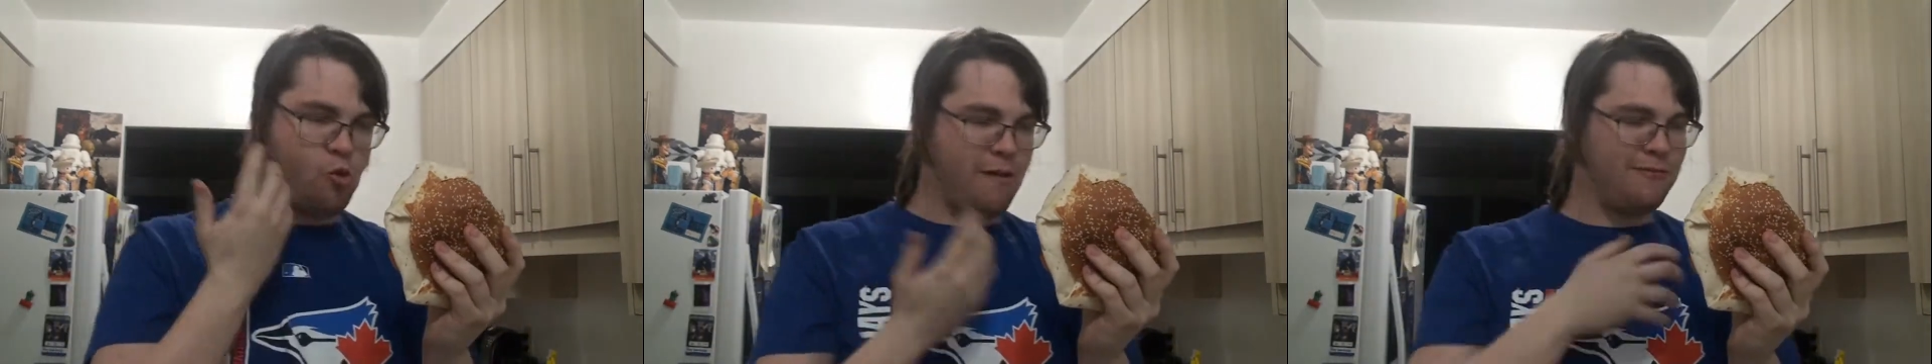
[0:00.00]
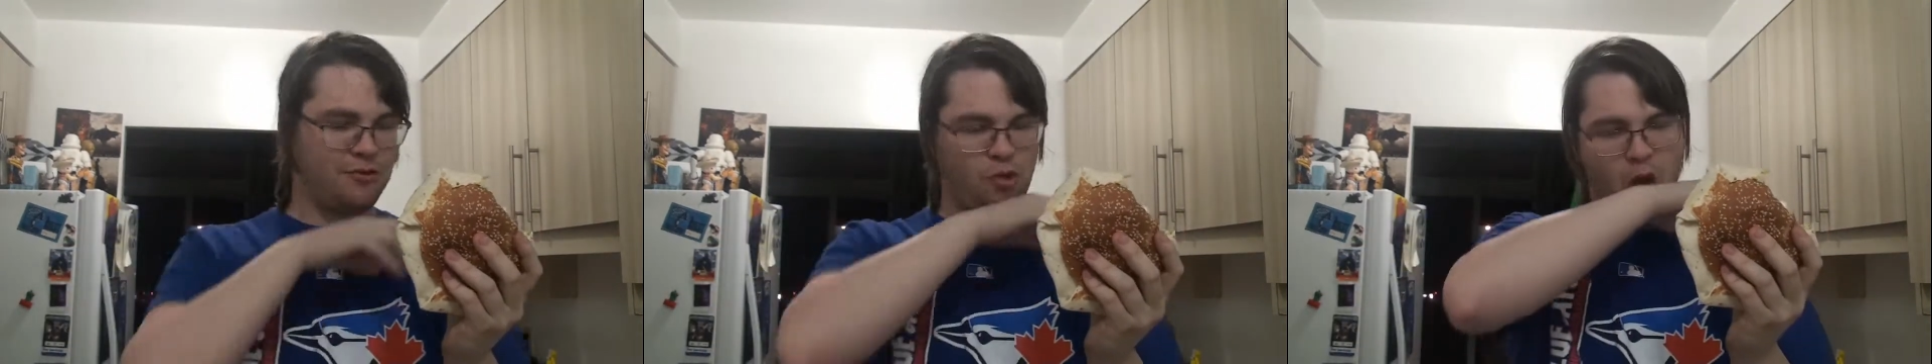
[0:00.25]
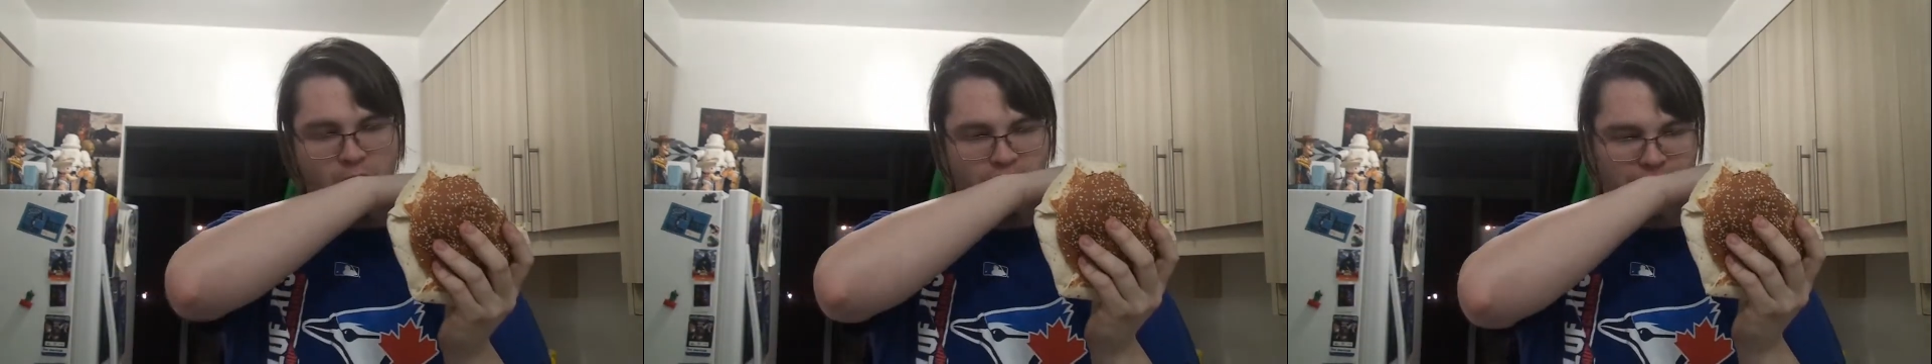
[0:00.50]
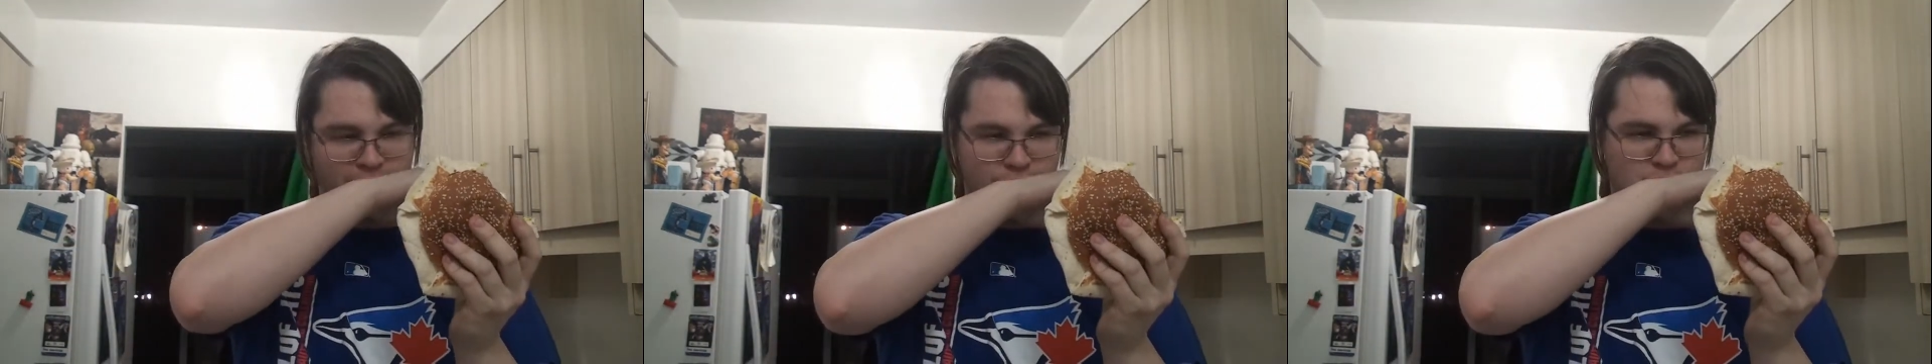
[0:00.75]
Whoever thought
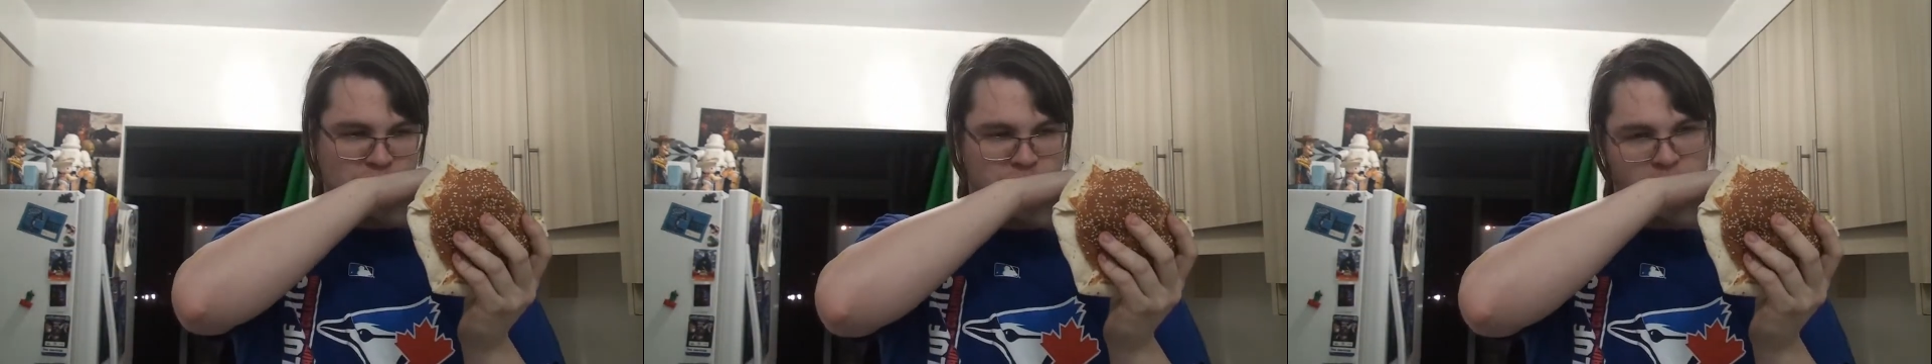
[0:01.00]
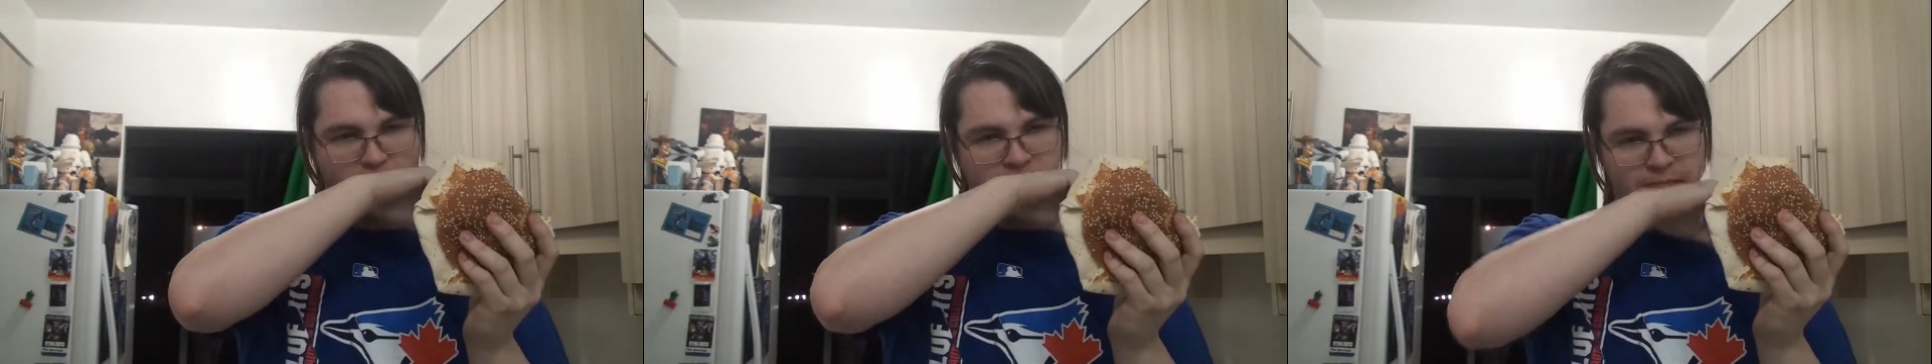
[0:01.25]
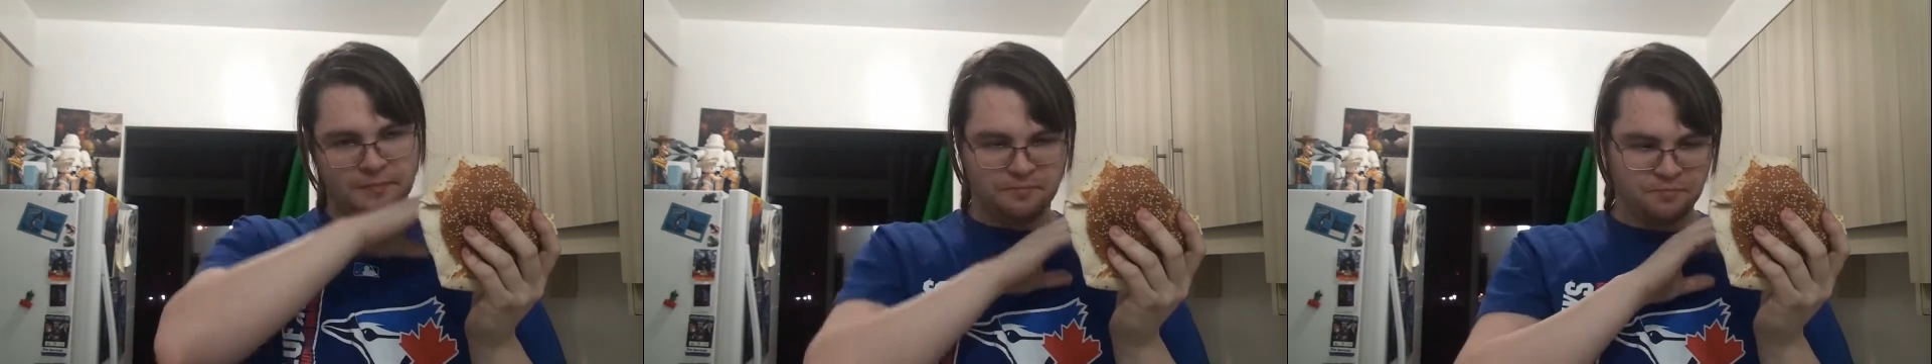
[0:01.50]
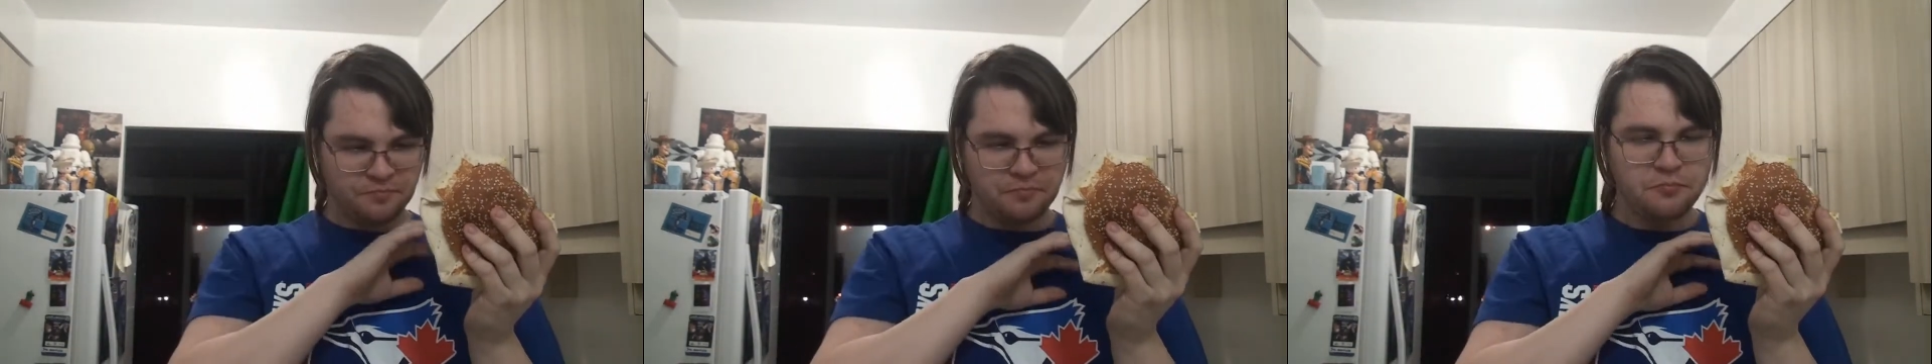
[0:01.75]
of this,
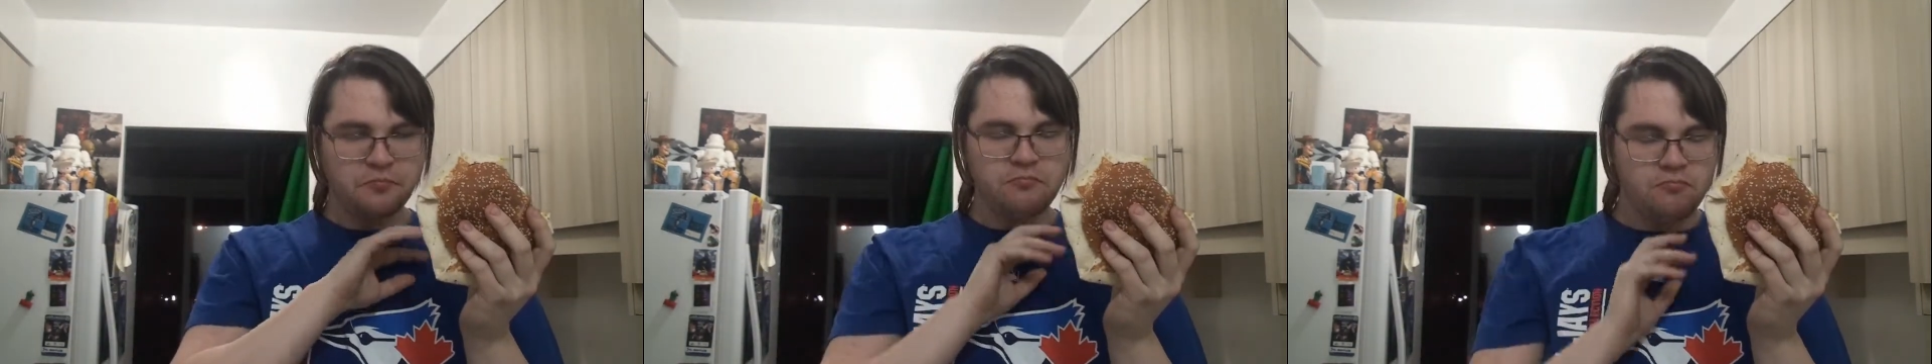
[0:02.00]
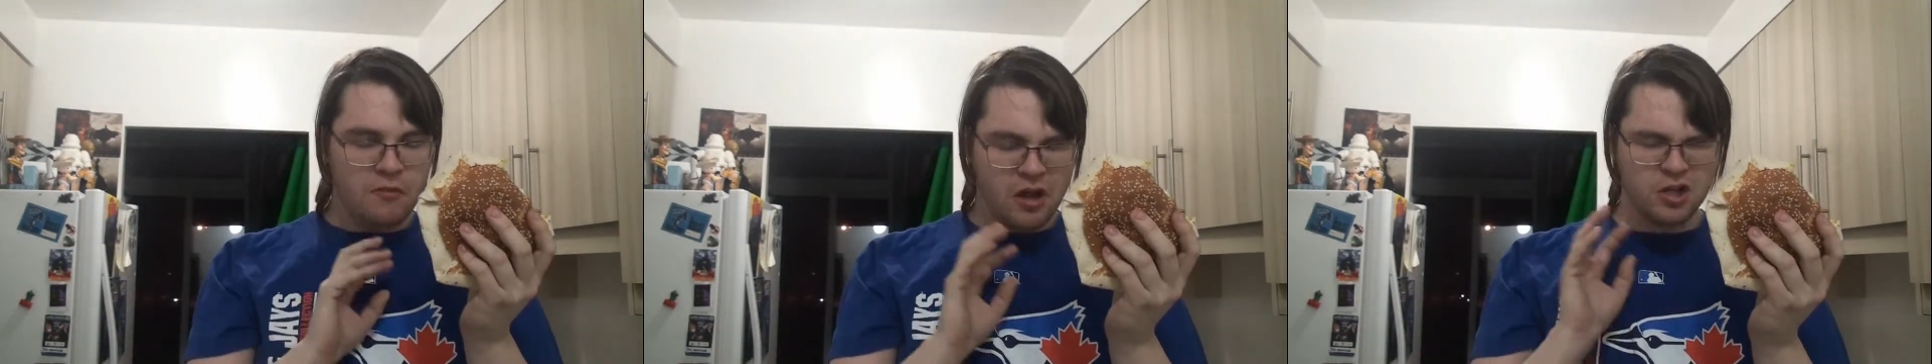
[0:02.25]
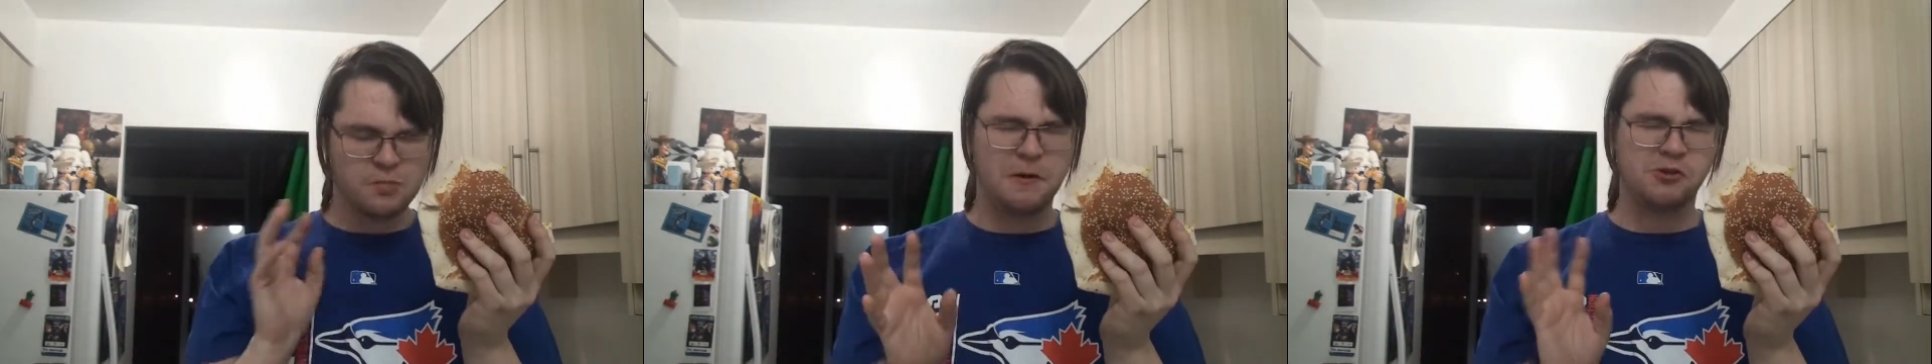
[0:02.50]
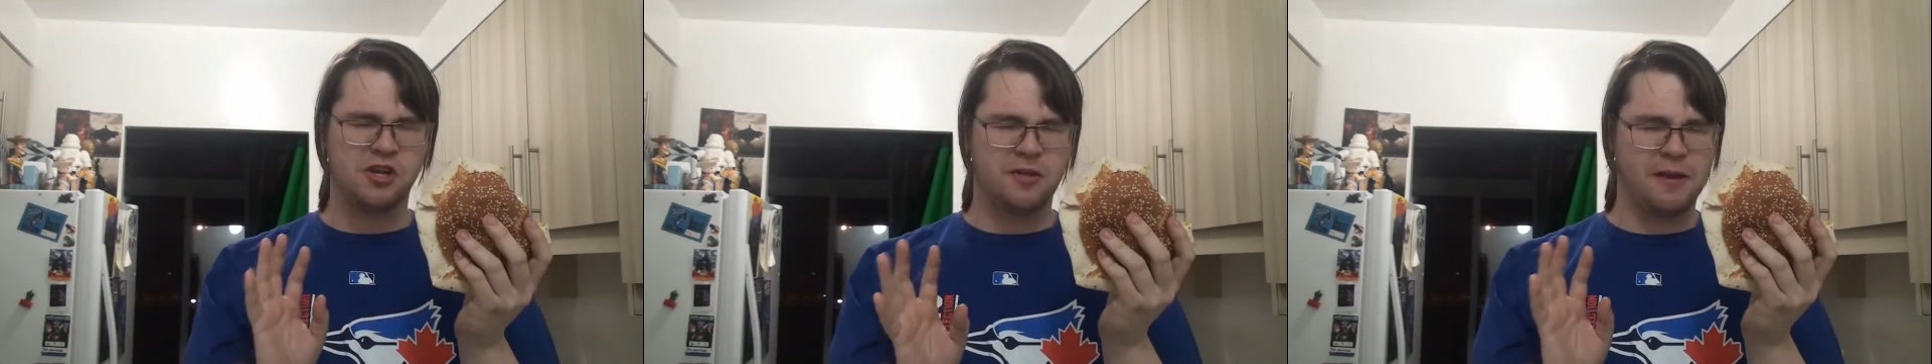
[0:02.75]

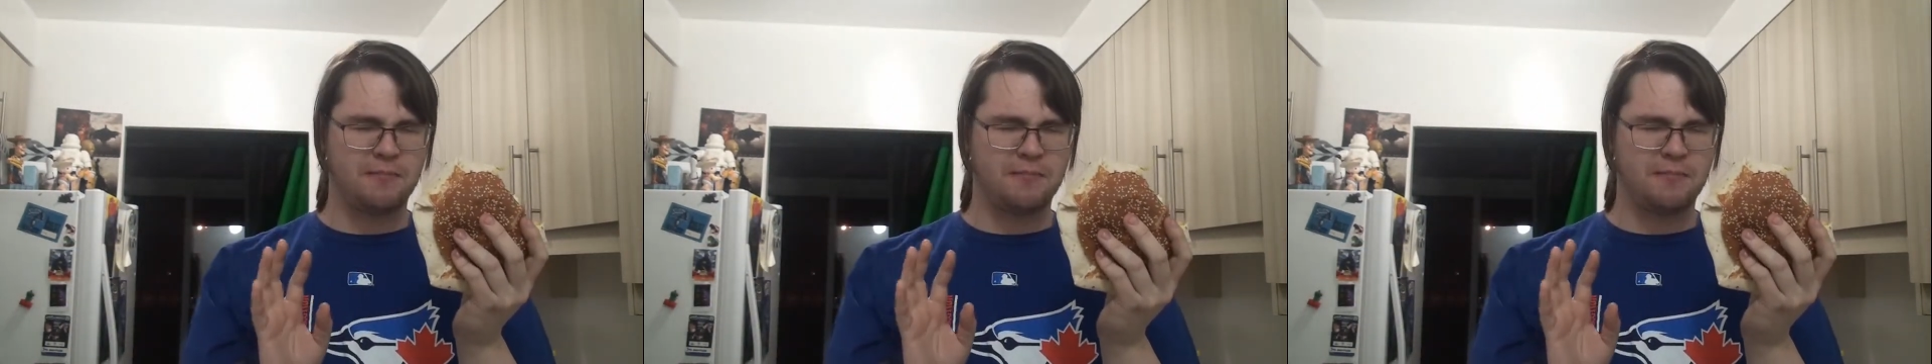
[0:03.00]
especially the